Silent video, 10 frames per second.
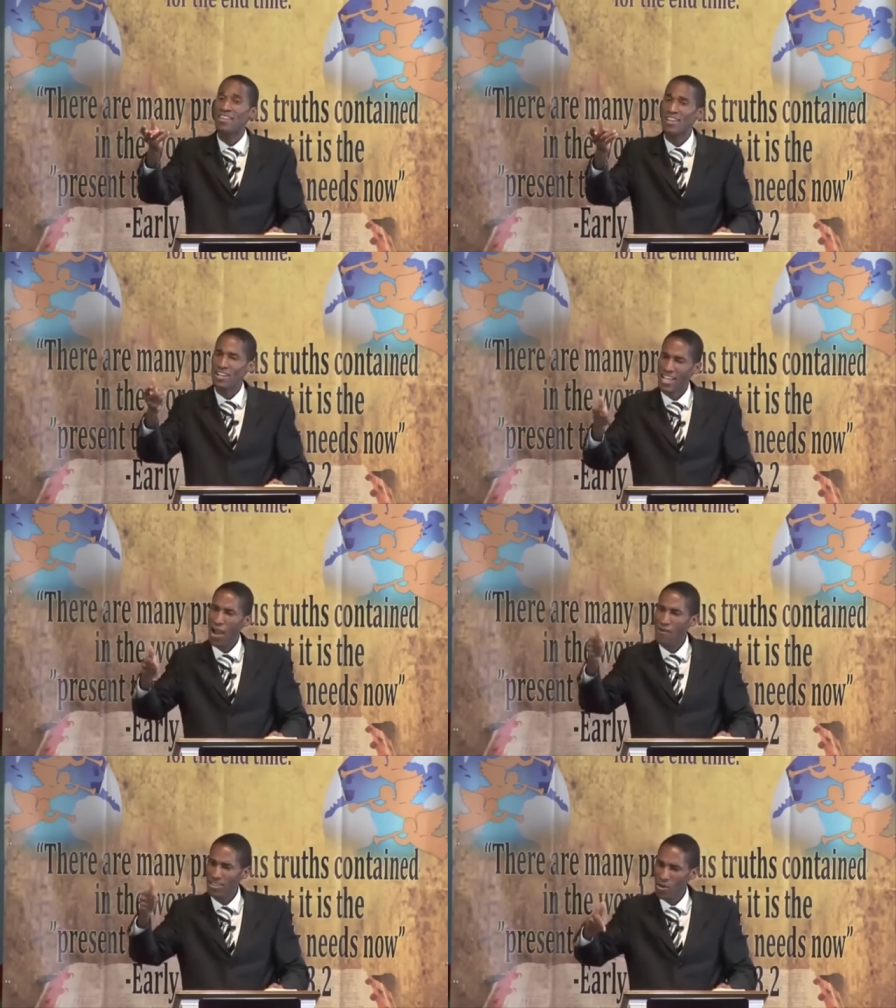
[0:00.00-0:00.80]
the
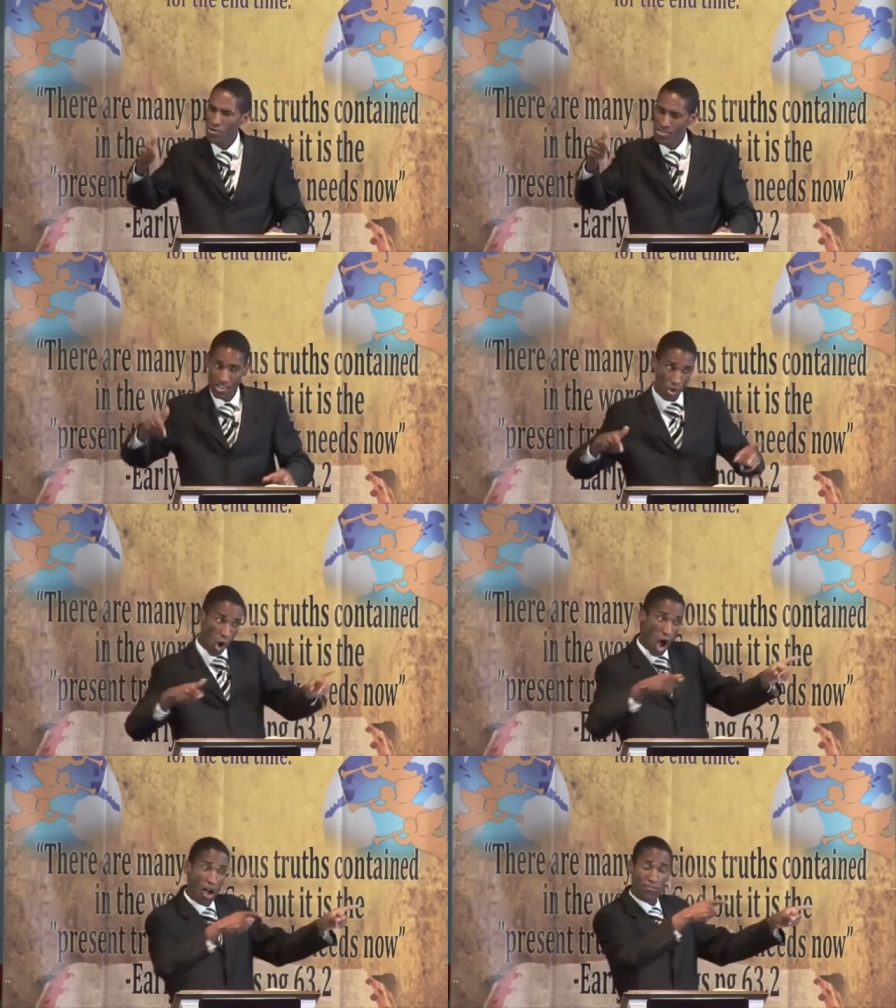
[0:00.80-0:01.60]
characteristics
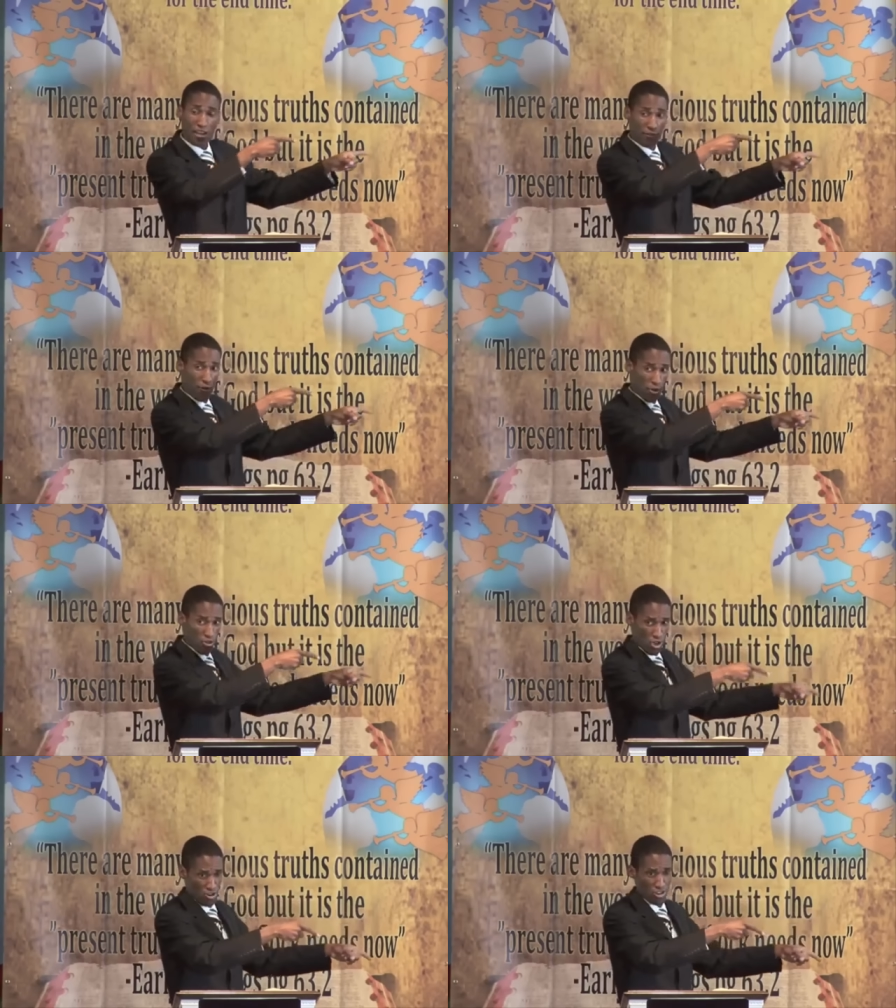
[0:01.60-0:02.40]
of the
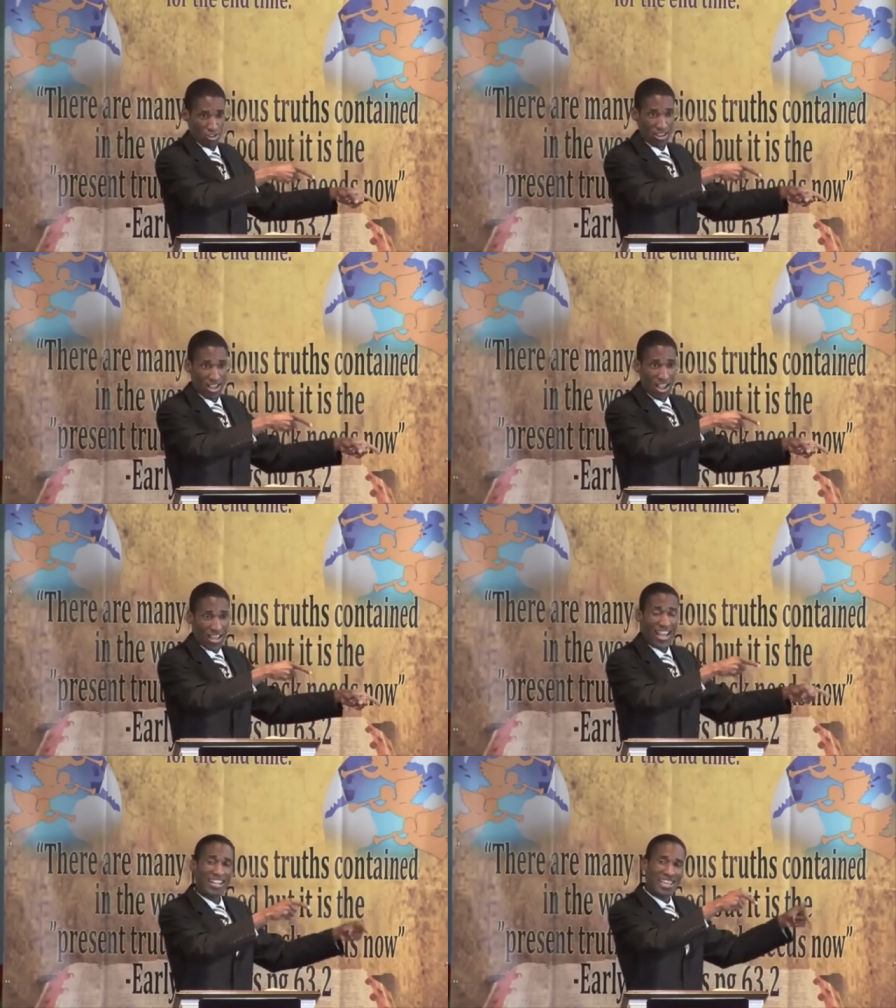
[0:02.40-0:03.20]
first church
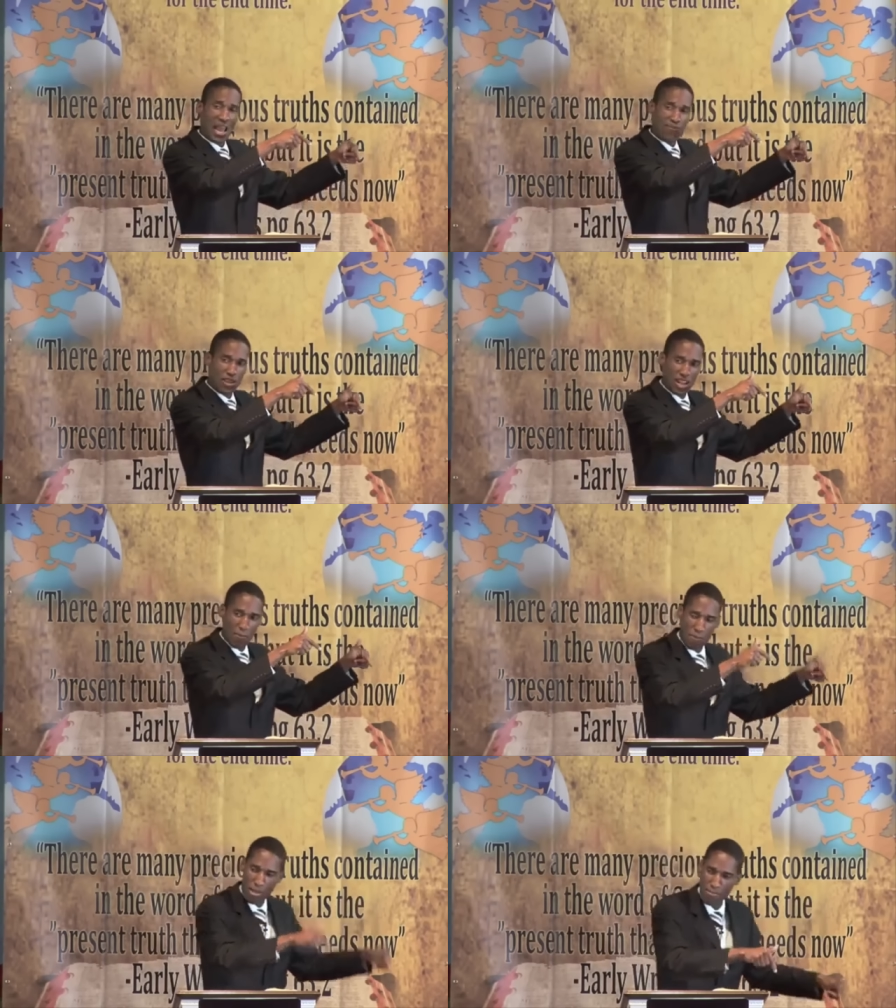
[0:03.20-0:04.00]
that keep the
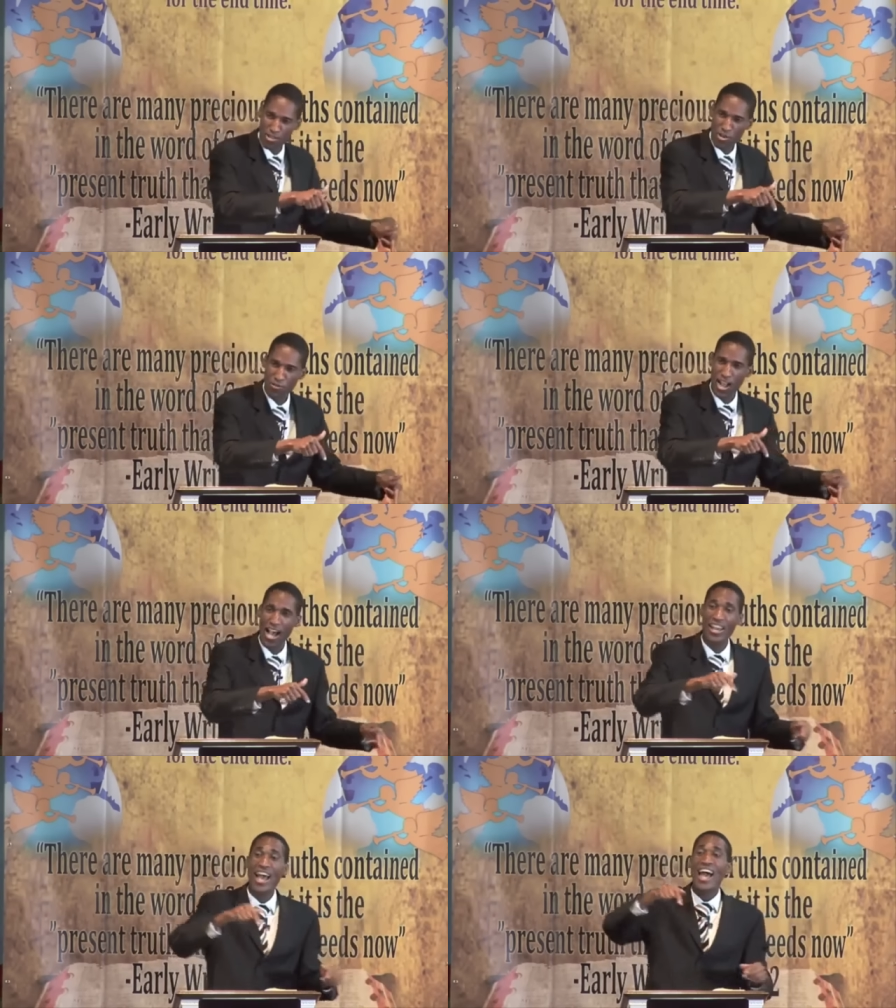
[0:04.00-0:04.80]
commandments of
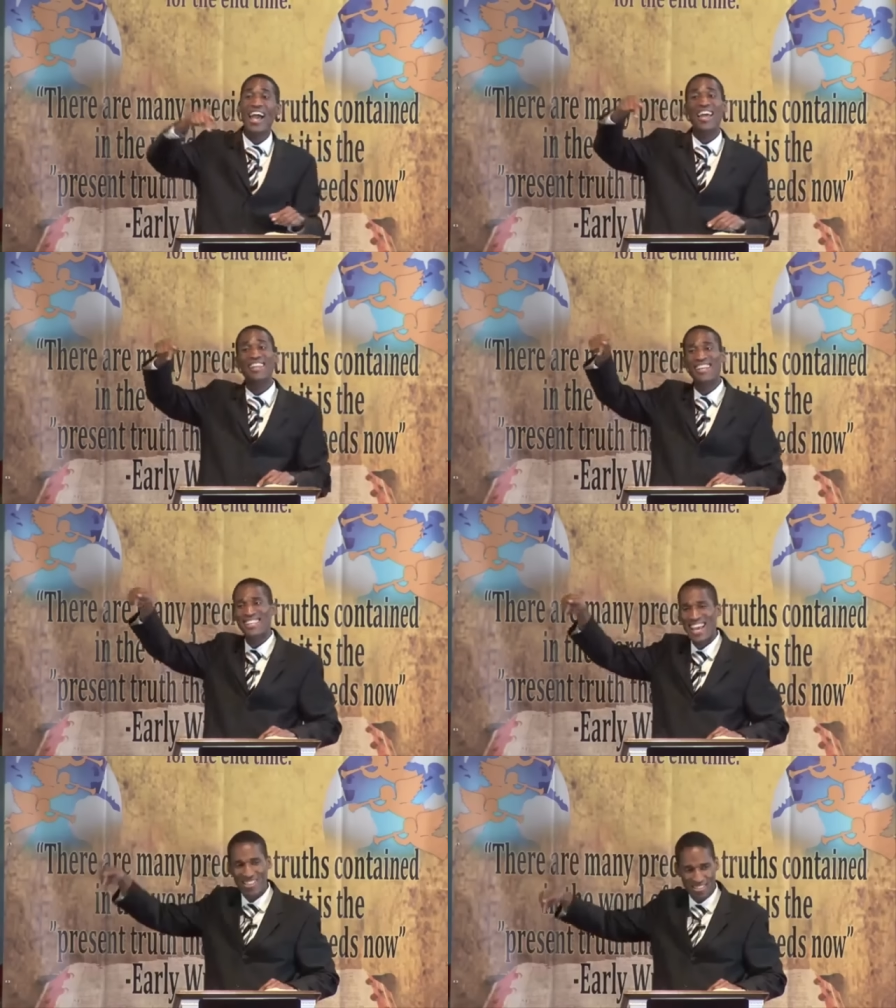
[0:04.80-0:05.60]
God and the
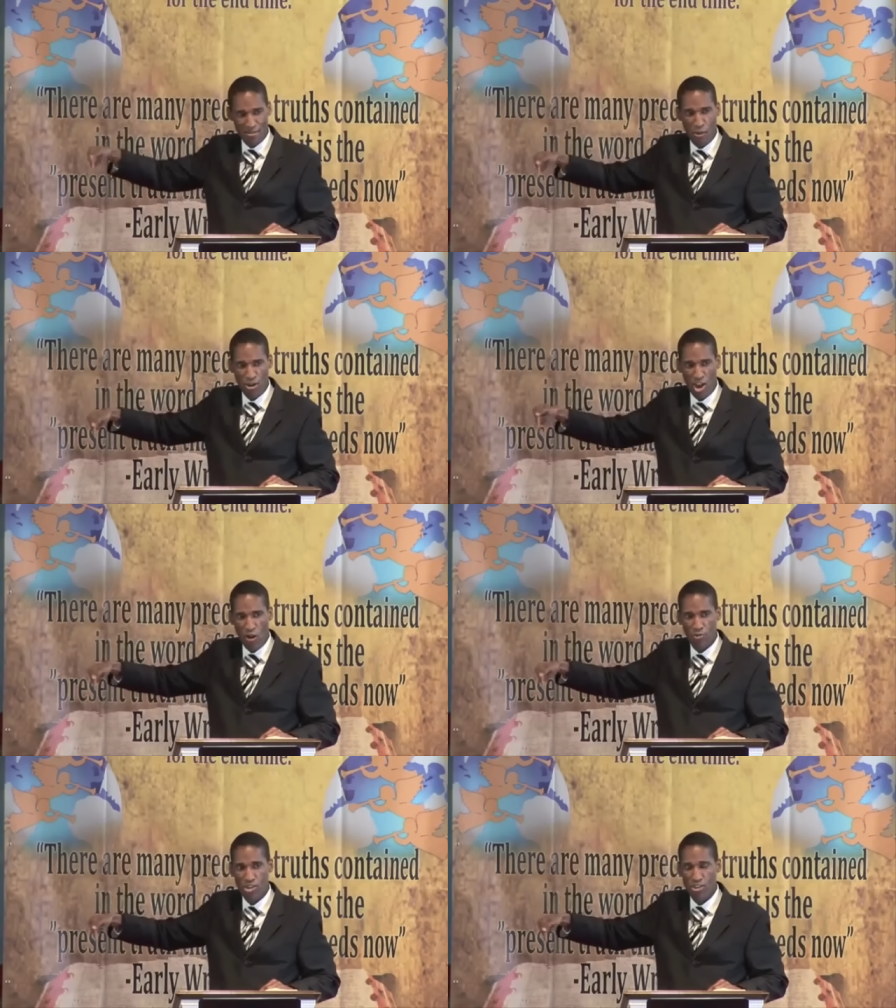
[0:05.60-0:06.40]
testimony
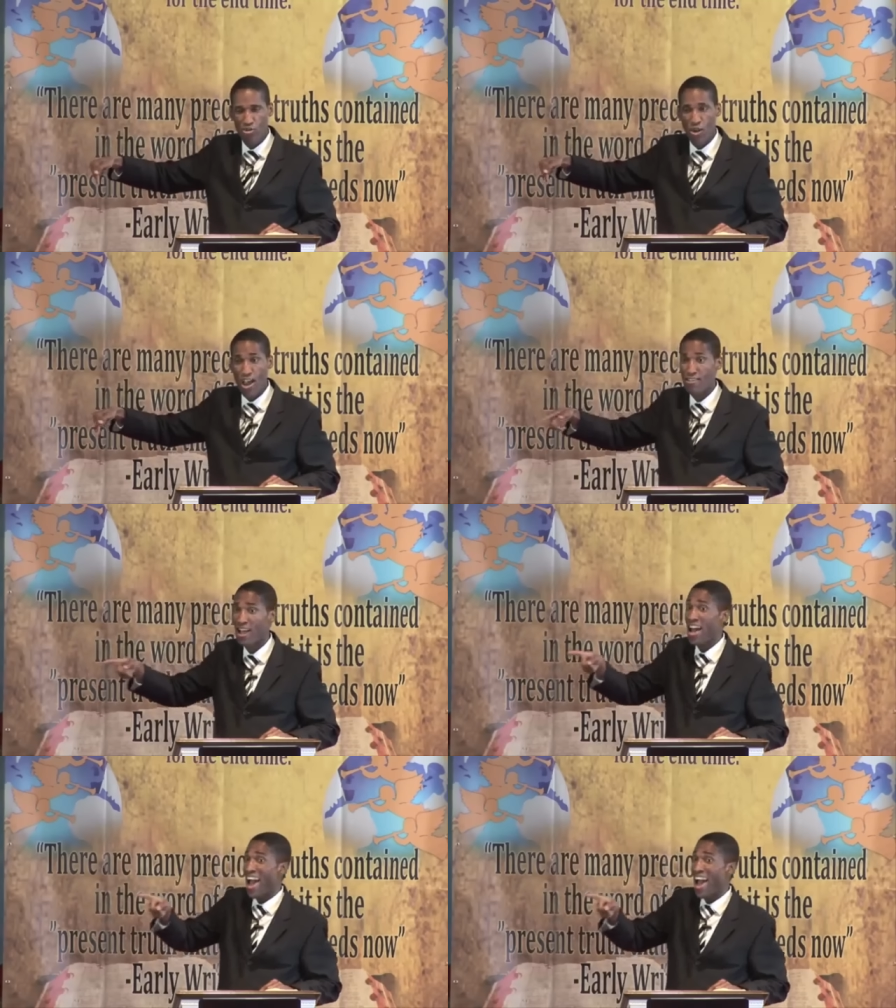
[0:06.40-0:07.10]
of Jesus Christ.